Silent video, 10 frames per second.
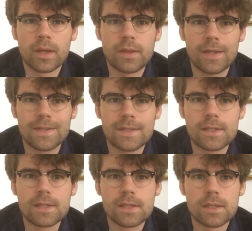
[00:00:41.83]
that
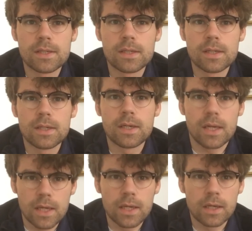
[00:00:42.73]
is
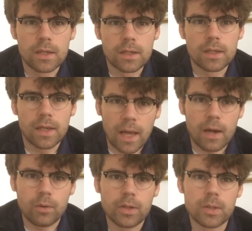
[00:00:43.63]
here
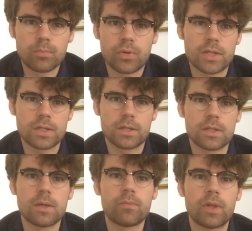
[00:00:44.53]
now in the present,
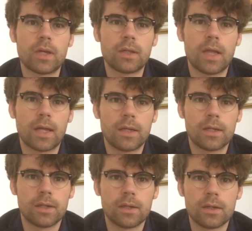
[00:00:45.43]
something that